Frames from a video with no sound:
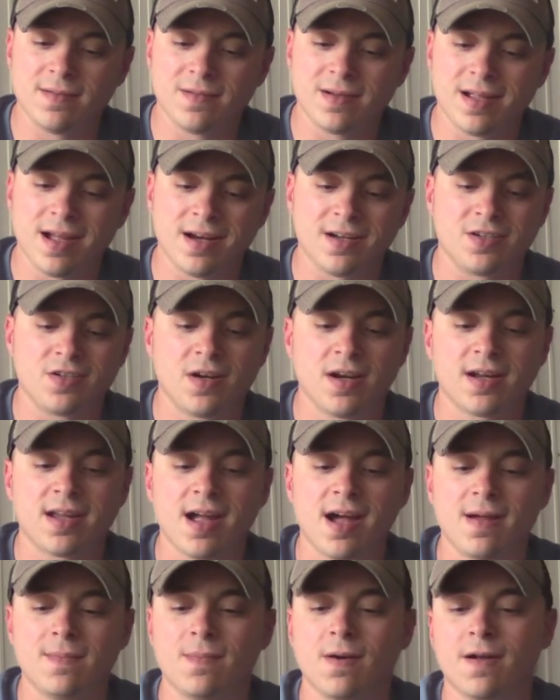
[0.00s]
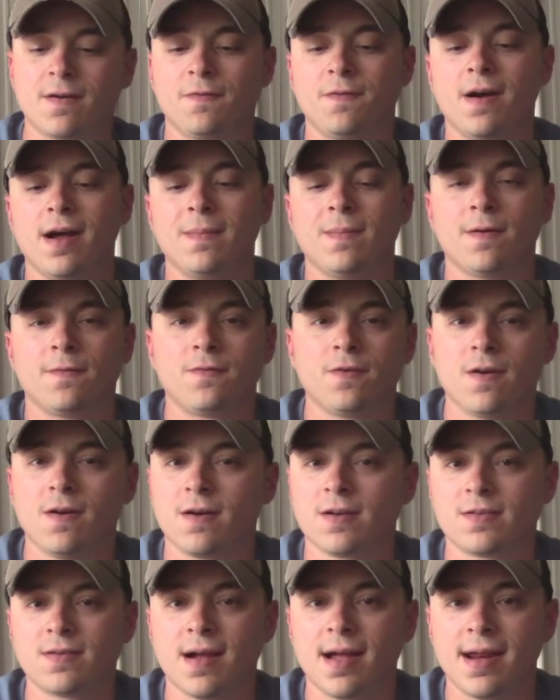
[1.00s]
kind of trick out and modify my
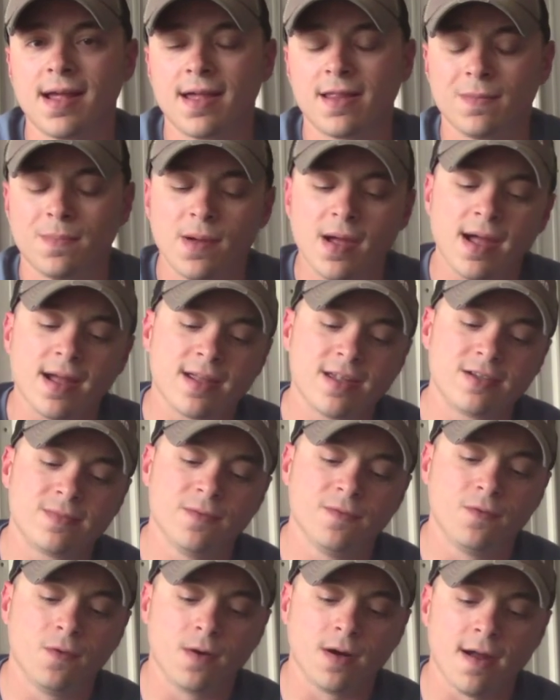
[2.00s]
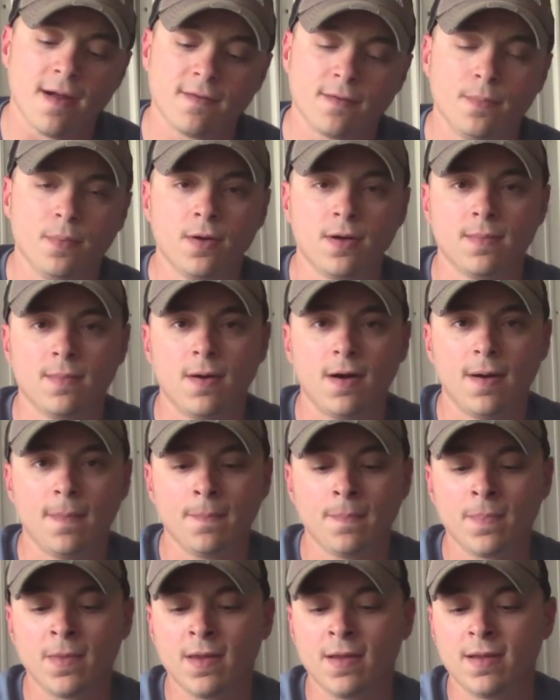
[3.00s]
frogs right out of the package before I ever put them
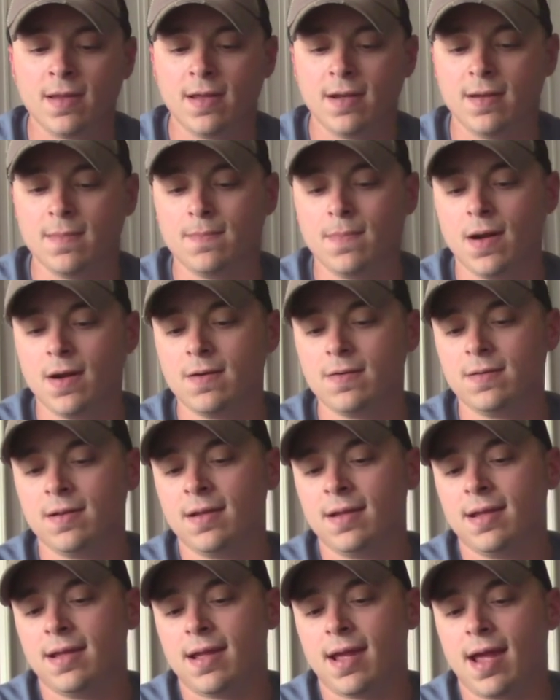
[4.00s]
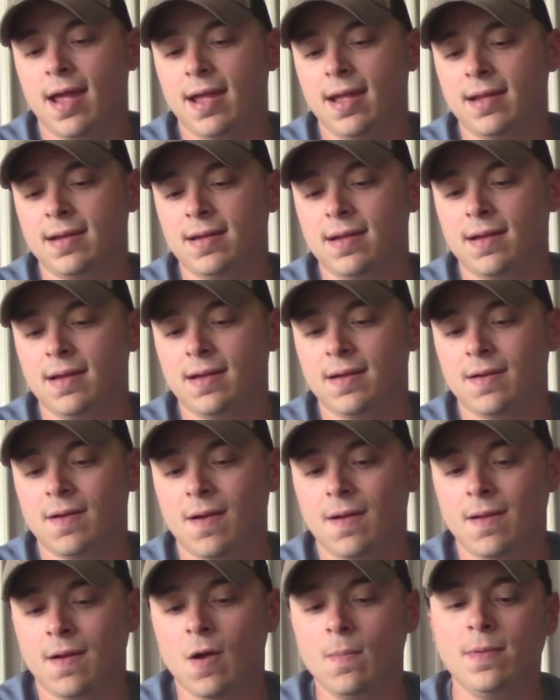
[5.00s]
up in the boat. And
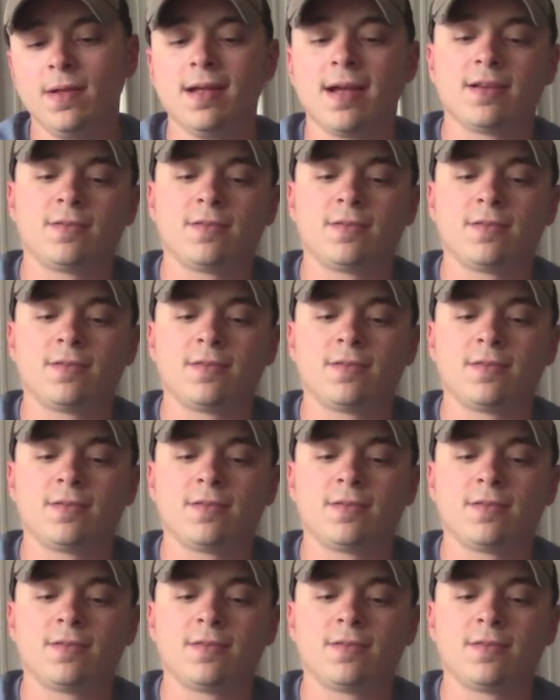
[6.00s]
hope you guys